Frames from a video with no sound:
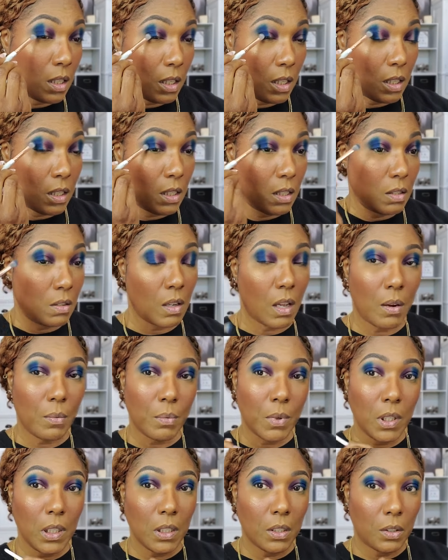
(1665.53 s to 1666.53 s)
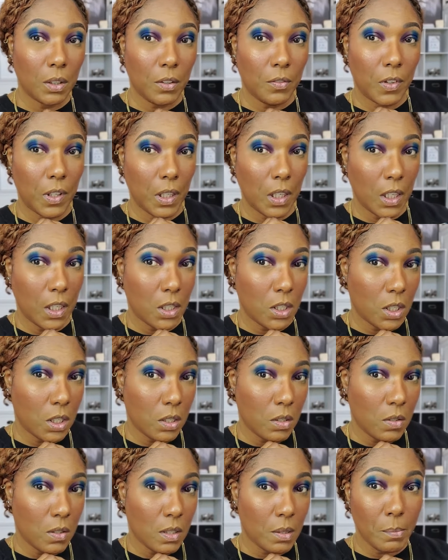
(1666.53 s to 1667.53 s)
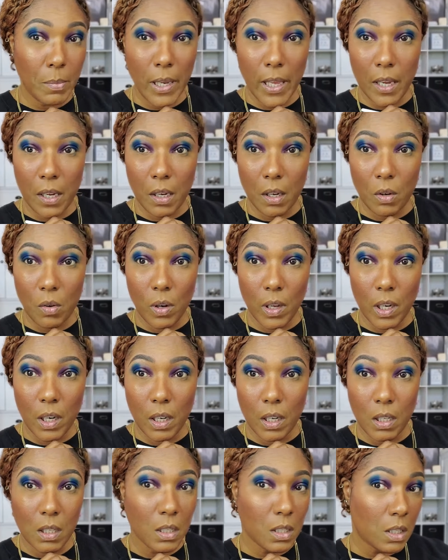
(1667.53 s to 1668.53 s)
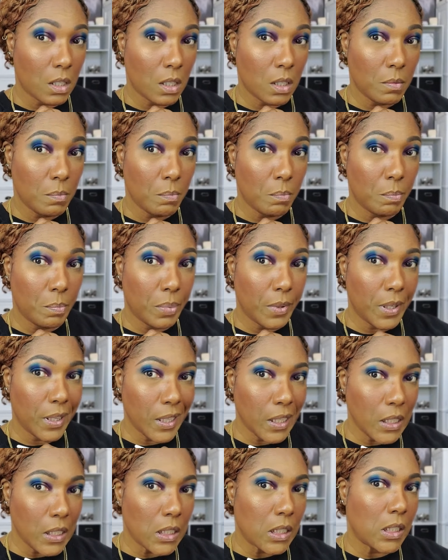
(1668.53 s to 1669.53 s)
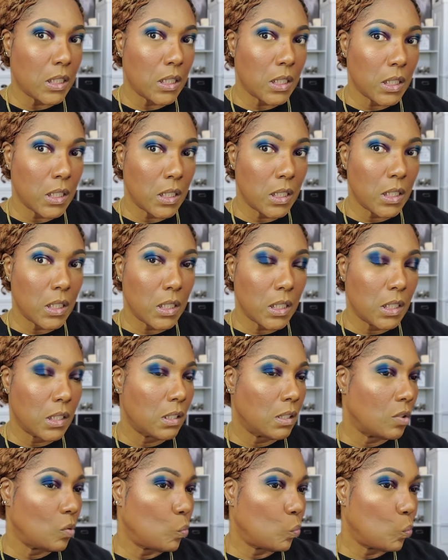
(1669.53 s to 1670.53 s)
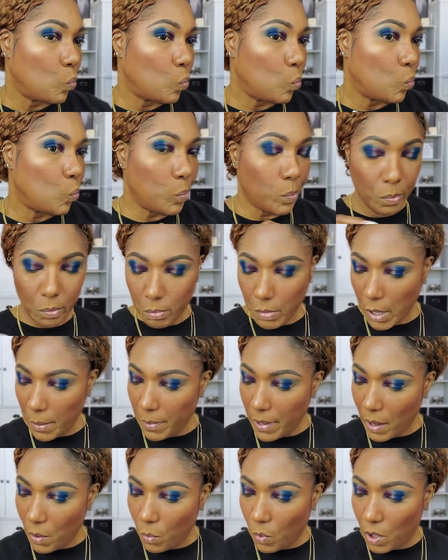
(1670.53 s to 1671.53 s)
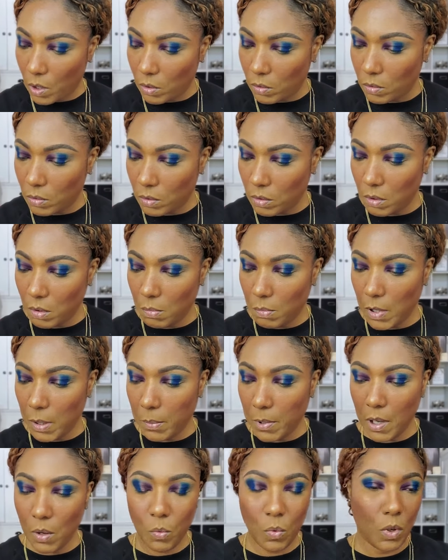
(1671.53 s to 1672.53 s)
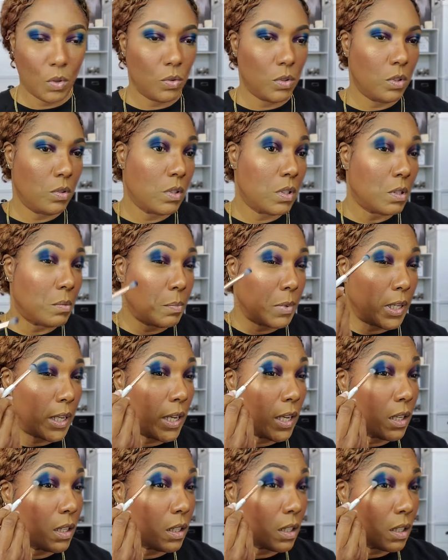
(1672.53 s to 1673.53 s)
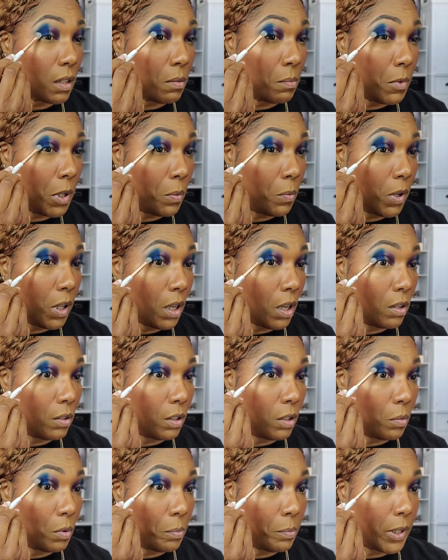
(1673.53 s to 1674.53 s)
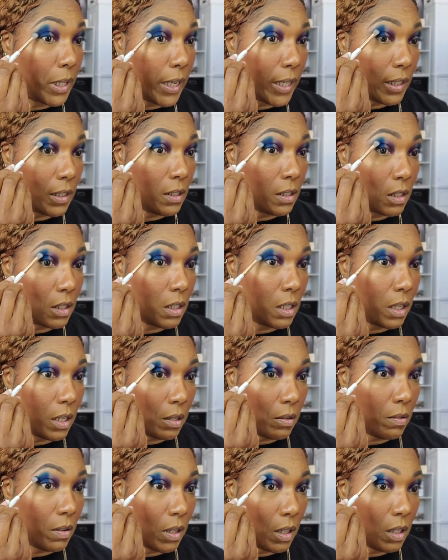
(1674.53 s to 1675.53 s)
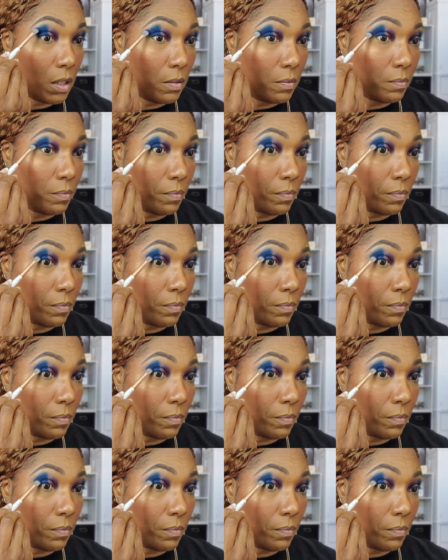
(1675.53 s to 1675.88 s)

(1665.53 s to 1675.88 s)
You know, I really don't even need to use the black, quite honestly, but mm, maybe I won't. Maybe I won't use the black. I mean, we all know what black looks like, right?